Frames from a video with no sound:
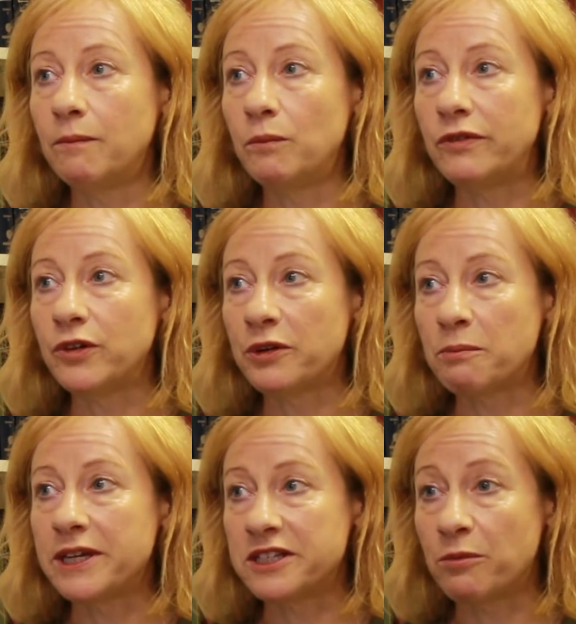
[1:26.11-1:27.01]
We've got a
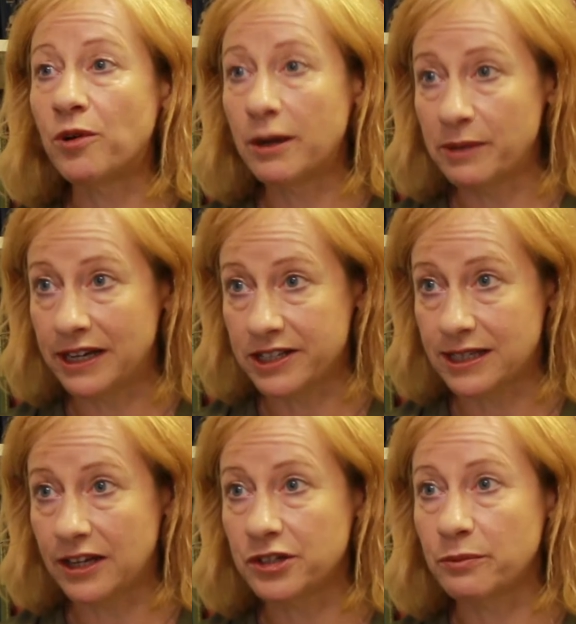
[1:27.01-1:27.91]
piece of primary
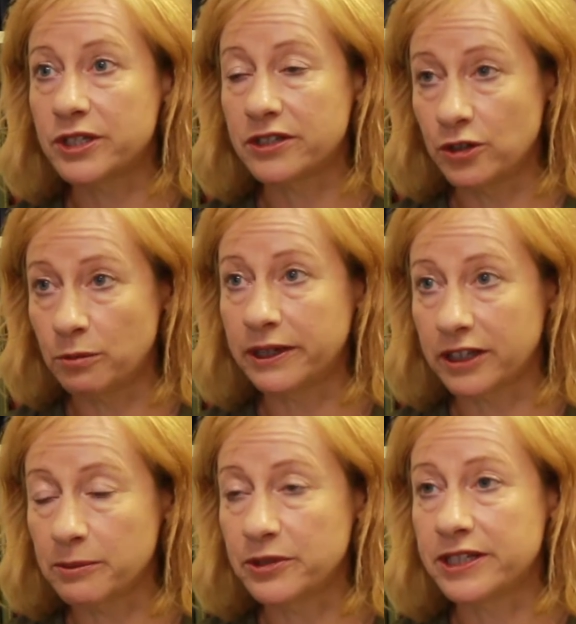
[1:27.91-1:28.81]
legislation, which is the European
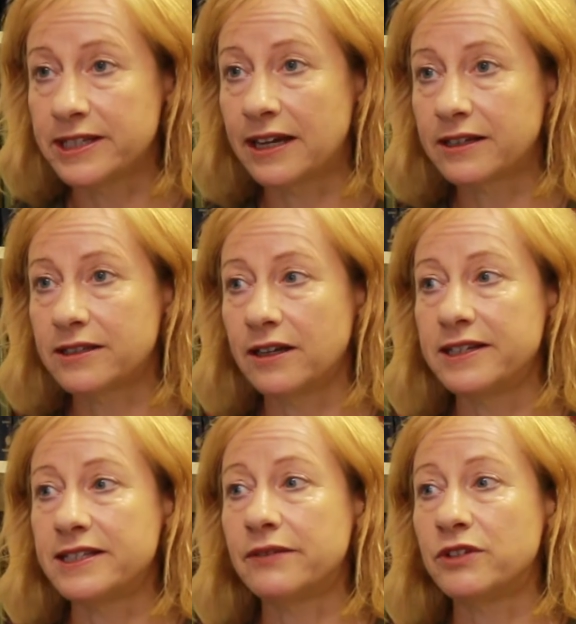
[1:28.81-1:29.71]
Communities Act
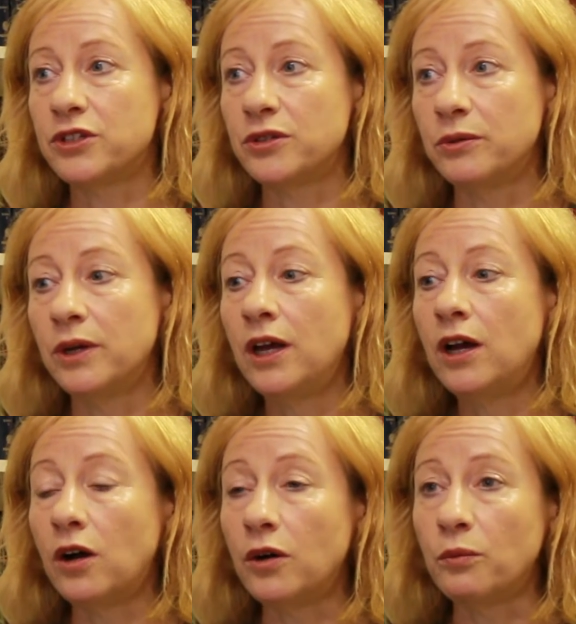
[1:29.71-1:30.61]
1972,
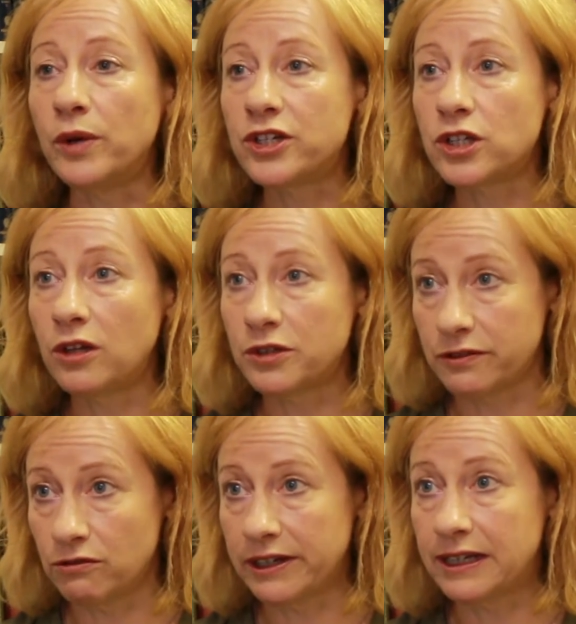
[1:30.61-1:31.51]
on which a lot of
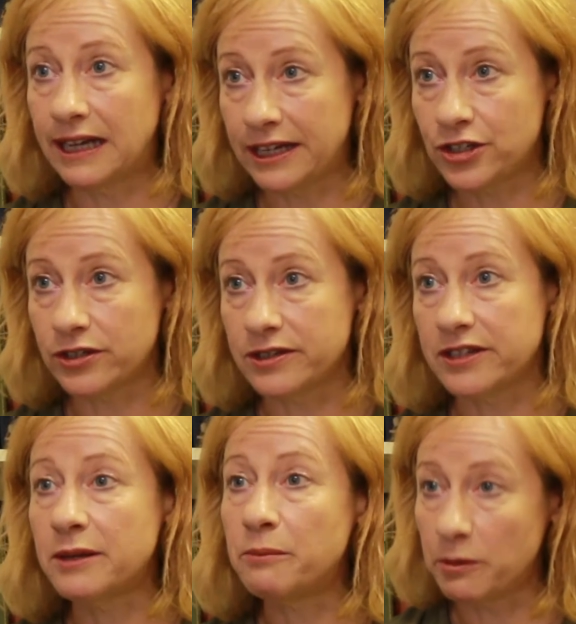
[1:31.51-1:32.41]
the regulations
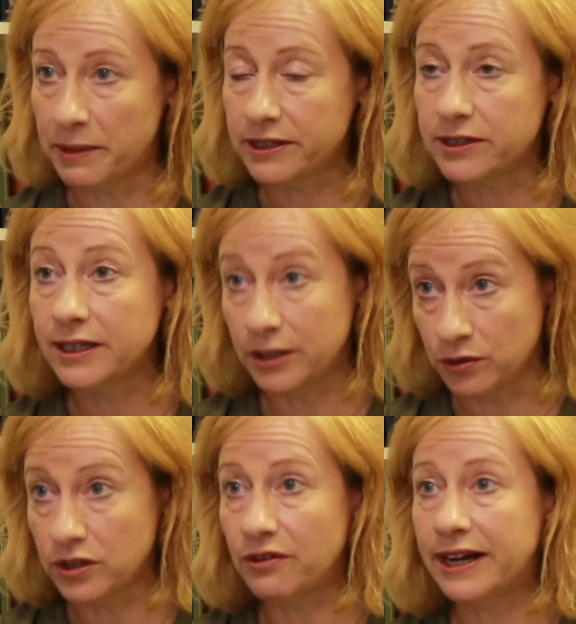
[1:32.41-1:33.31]
that implement EU
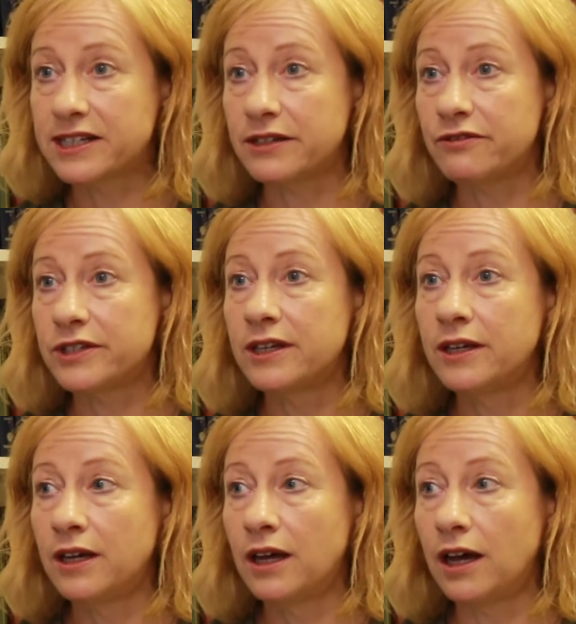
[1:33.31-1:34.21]
directives
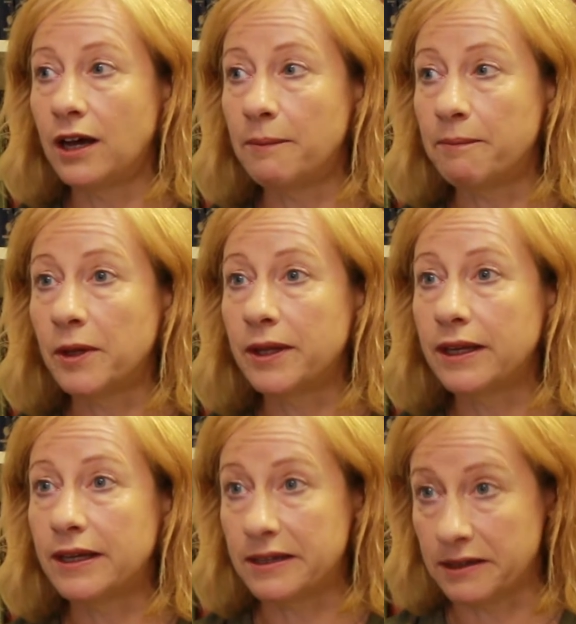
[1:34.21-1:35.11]

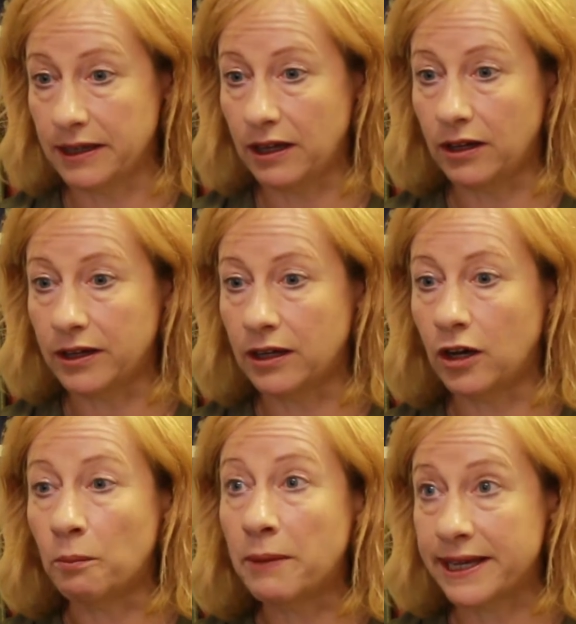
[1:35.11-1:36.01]

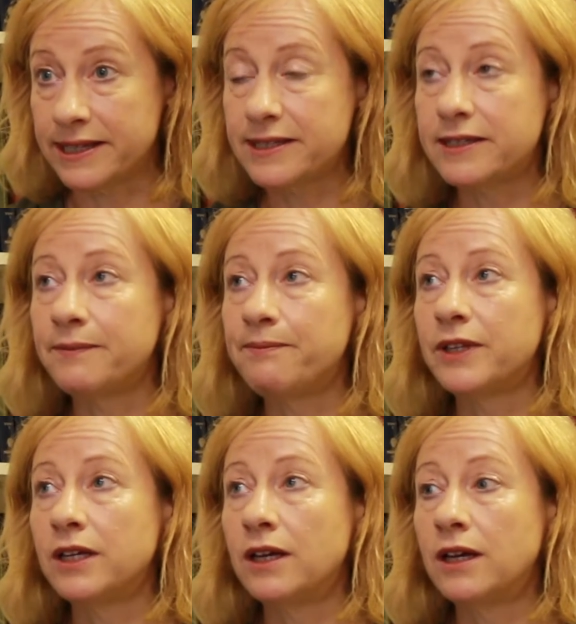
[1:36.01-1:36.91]
are based.
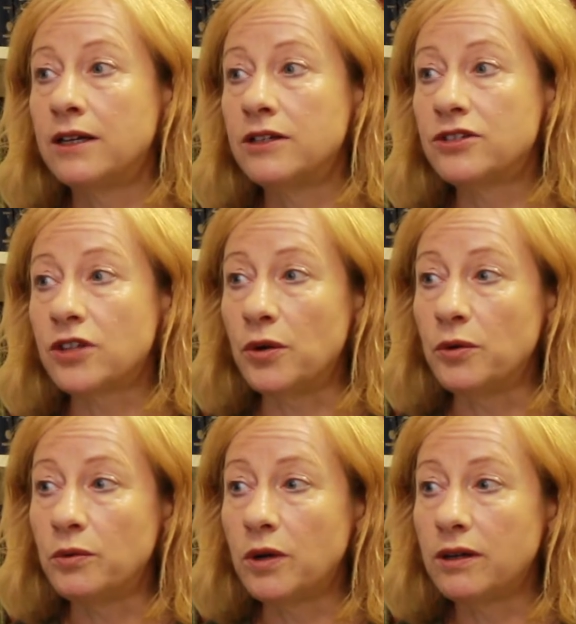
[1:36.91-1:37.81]

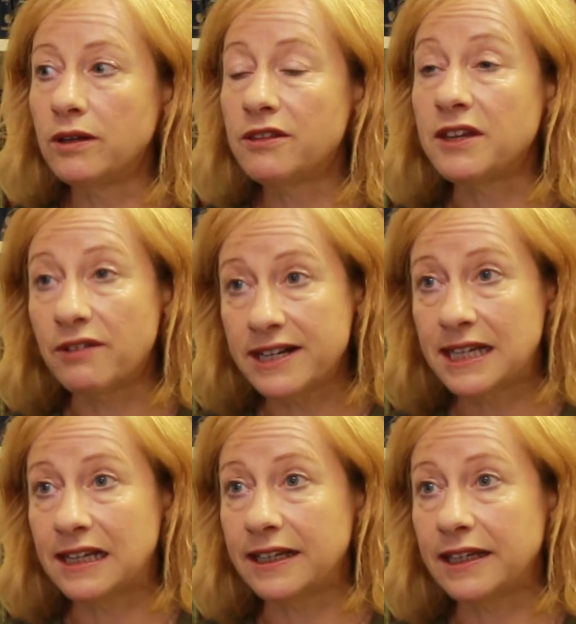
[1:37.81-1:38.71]
So
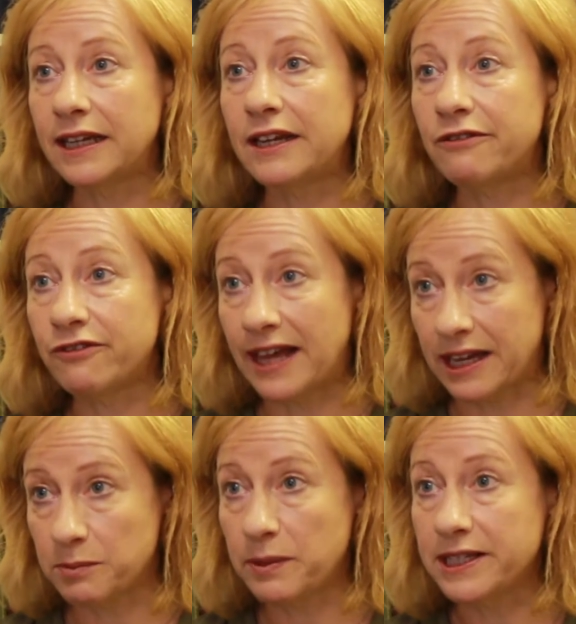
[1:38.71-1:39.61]
theoretically, if
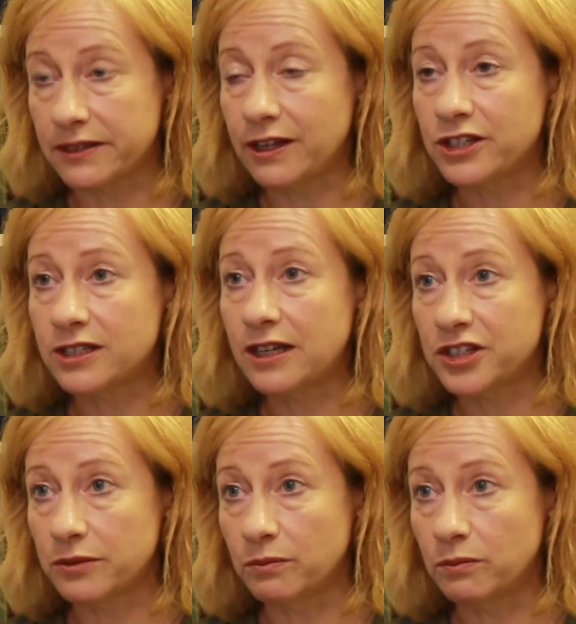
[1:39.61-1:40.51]
that piece of
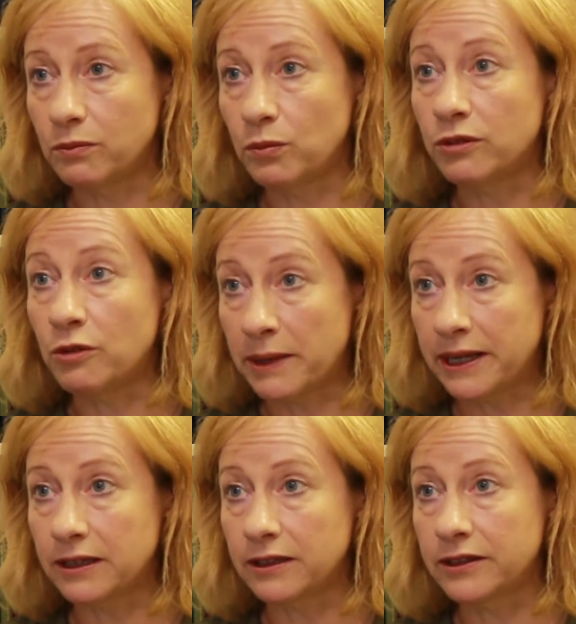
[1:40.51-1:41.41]
legislation were
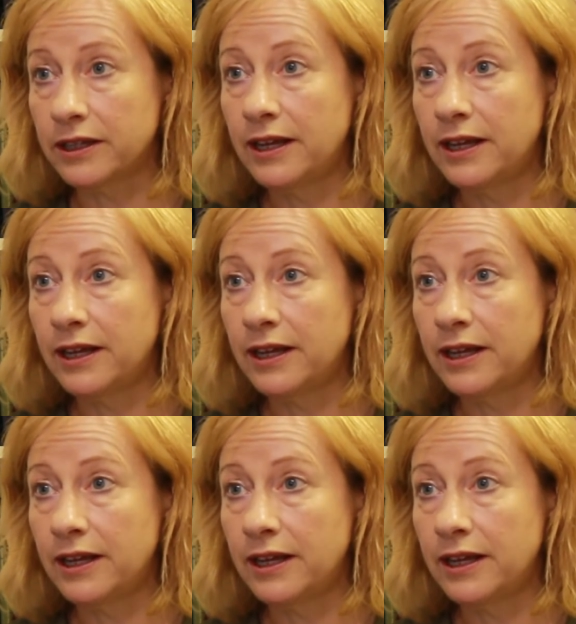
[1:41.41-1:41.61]
repealed,